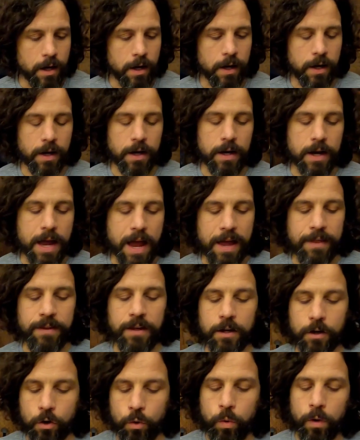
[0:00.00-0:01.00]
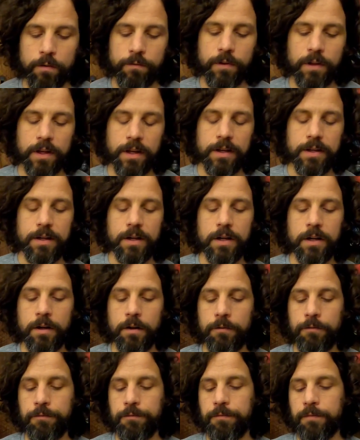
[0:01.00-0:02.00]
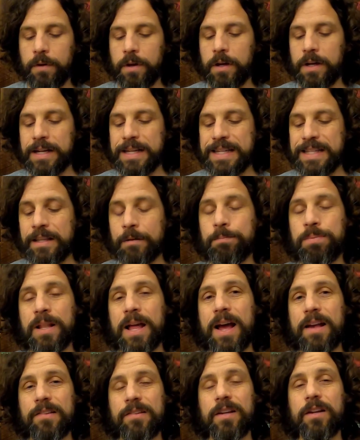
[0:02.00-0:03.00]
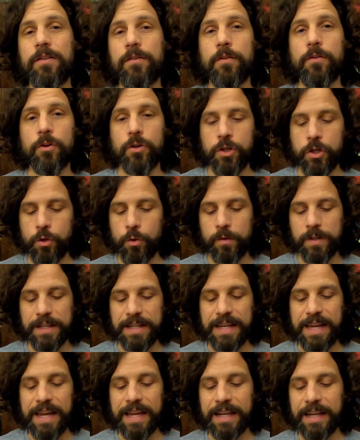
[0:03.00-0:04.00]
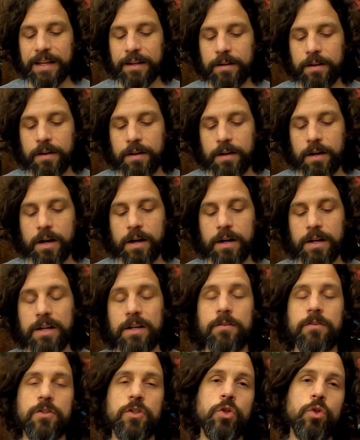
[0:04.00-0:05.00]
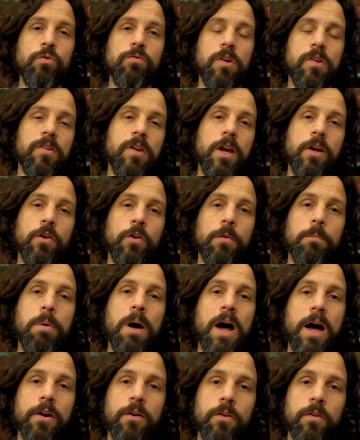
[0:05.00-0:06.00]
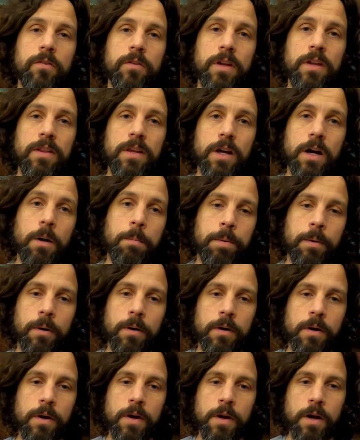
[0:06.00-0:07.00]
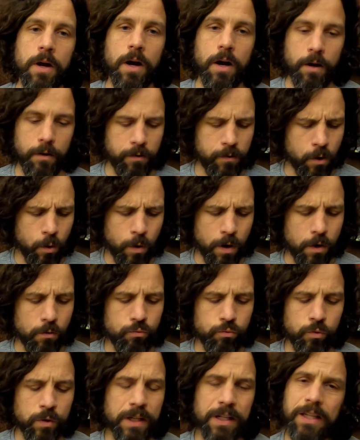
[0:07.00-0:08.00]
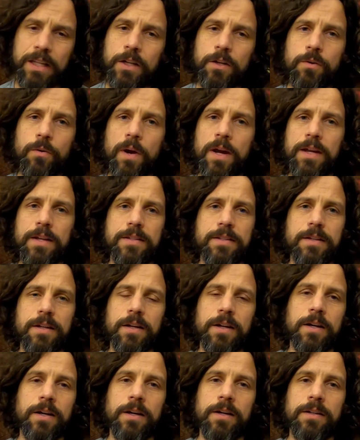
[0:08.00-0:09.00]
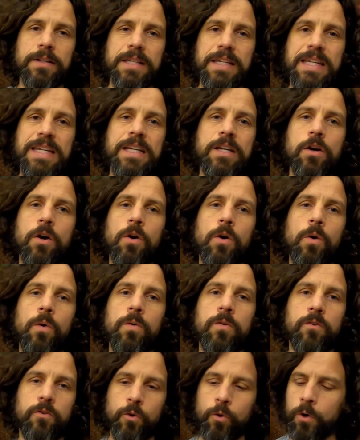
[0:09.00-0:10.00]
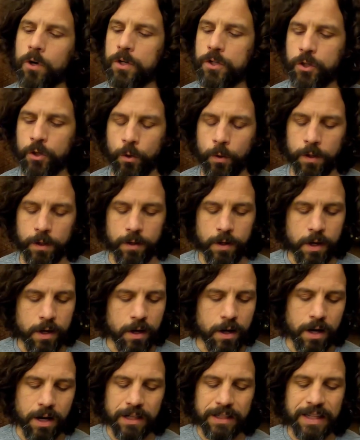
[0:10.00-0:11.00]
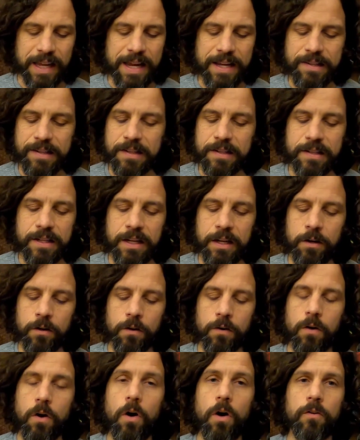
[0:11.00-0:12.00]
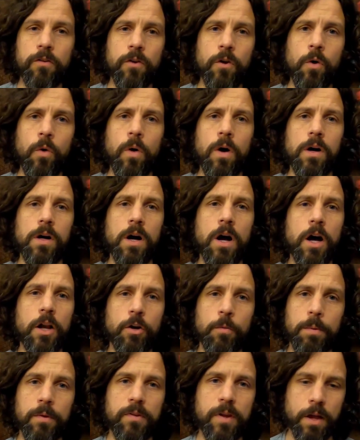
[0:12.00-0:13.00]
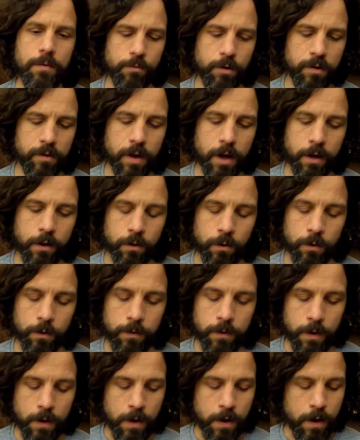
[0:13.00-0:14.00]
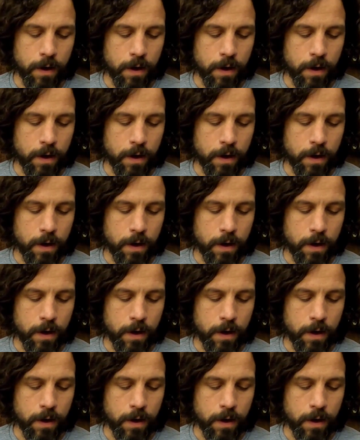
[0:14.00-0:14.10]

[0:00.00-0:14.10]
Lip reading: And the equivalent of the plastics that they're using in it is 2 recycled bottles in the upper. So a really great eco story to it. Laces here also 100% recycled.